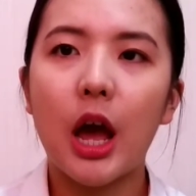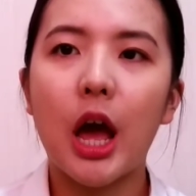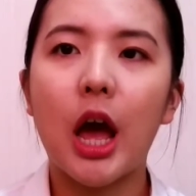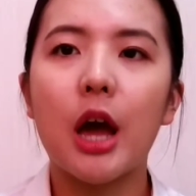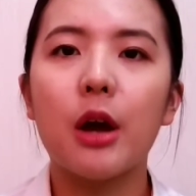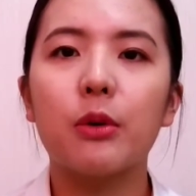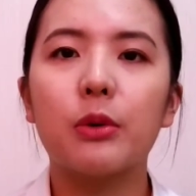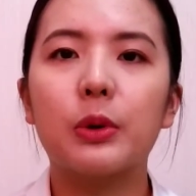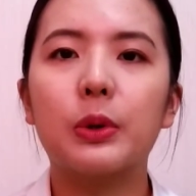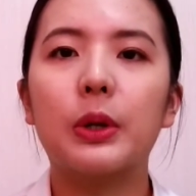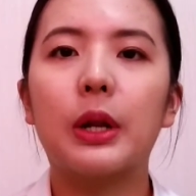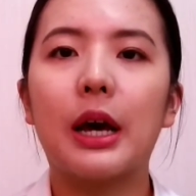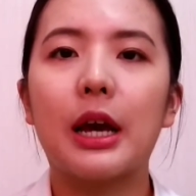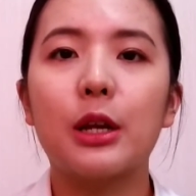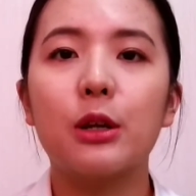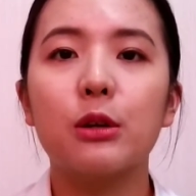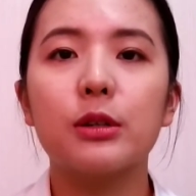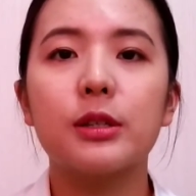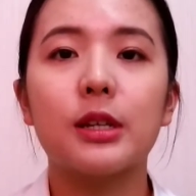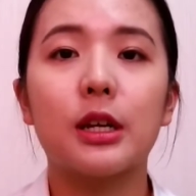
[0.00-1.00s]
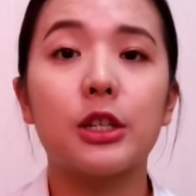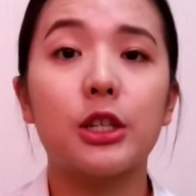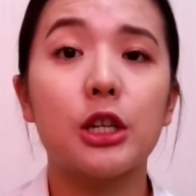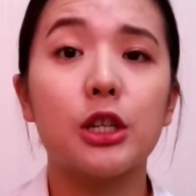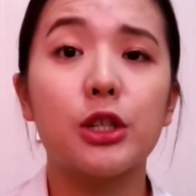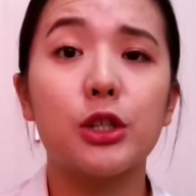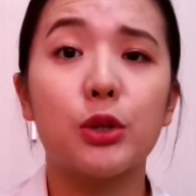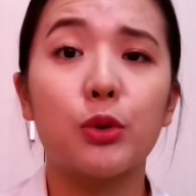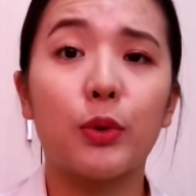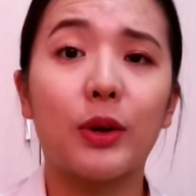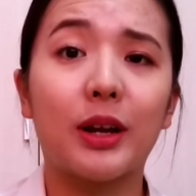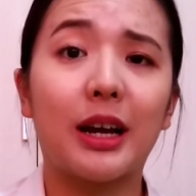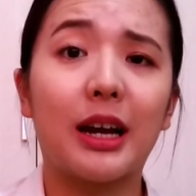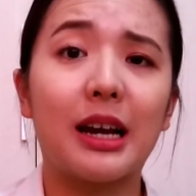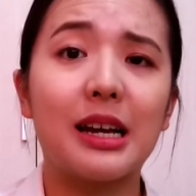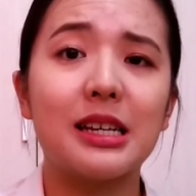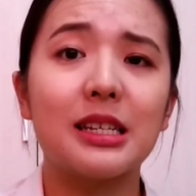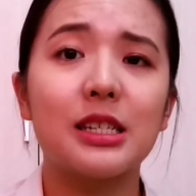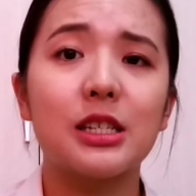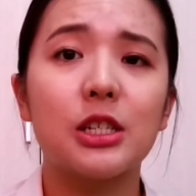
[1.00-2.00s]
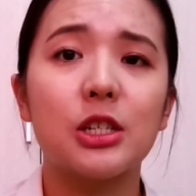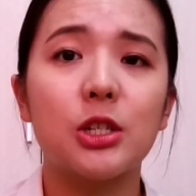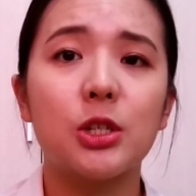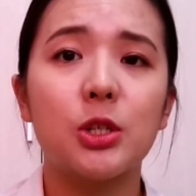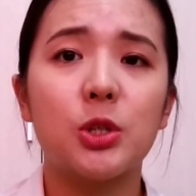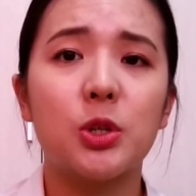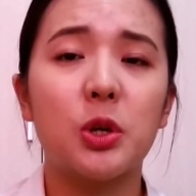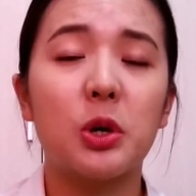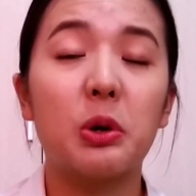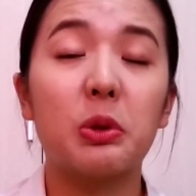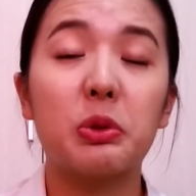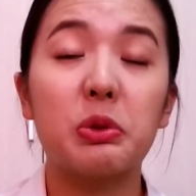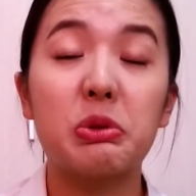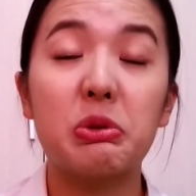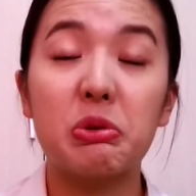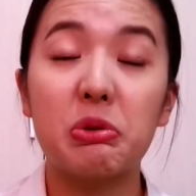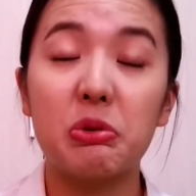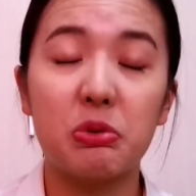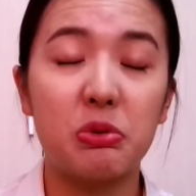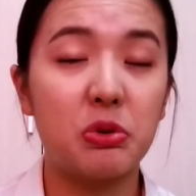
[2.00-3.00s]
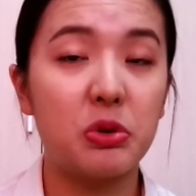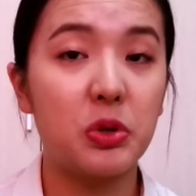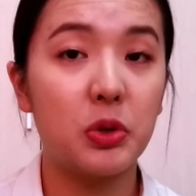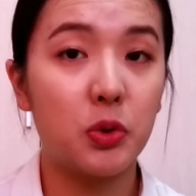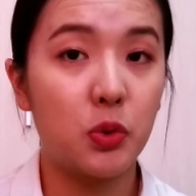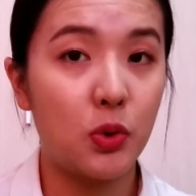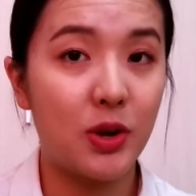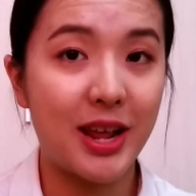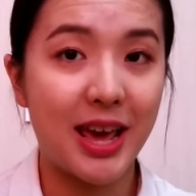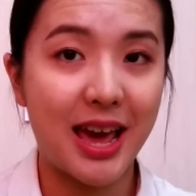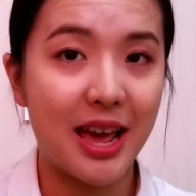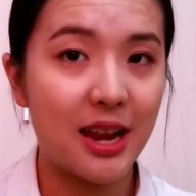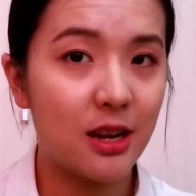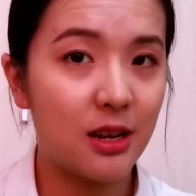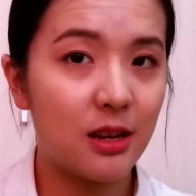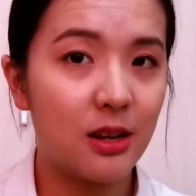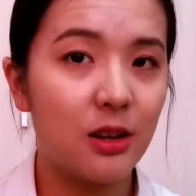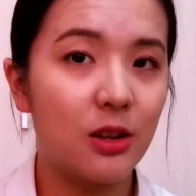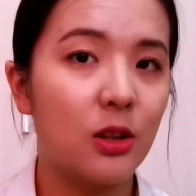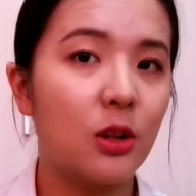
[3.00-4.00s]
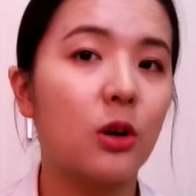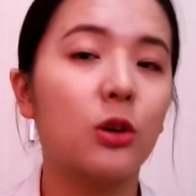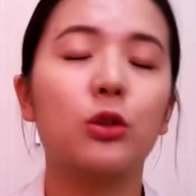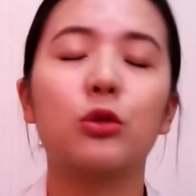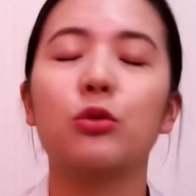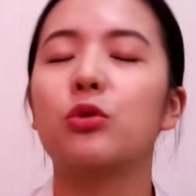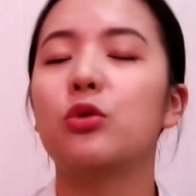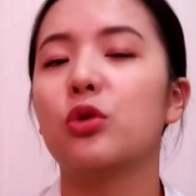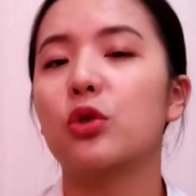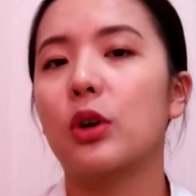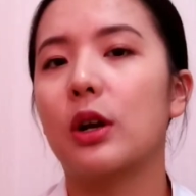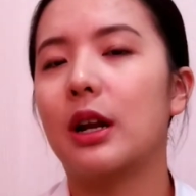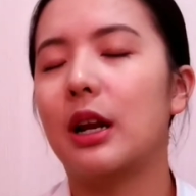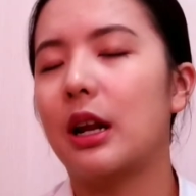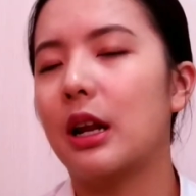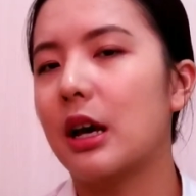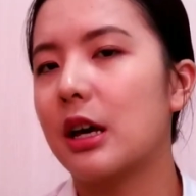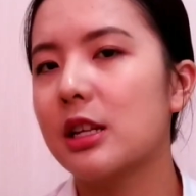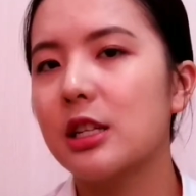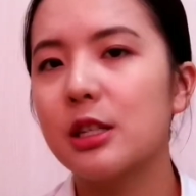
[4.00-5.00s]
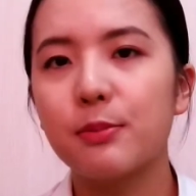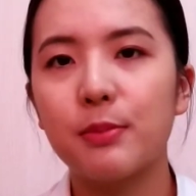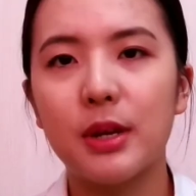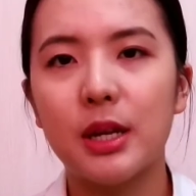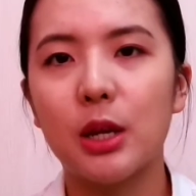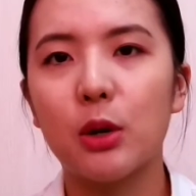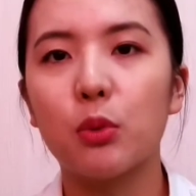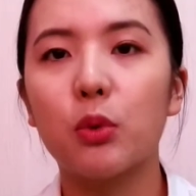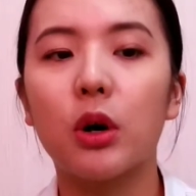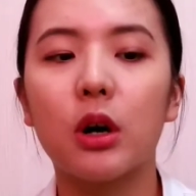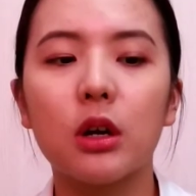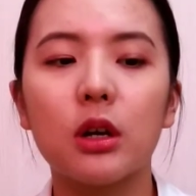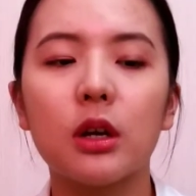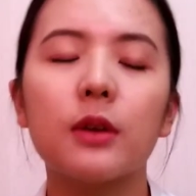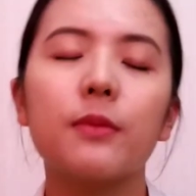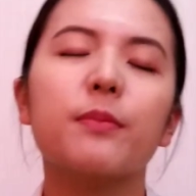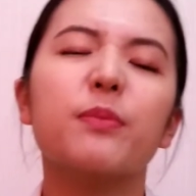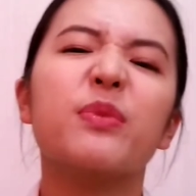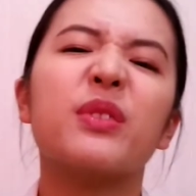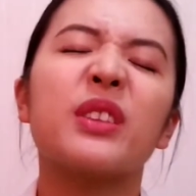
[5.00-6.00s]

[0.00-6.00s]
I would like to suggest you guys not to do that, not to do a last minute work,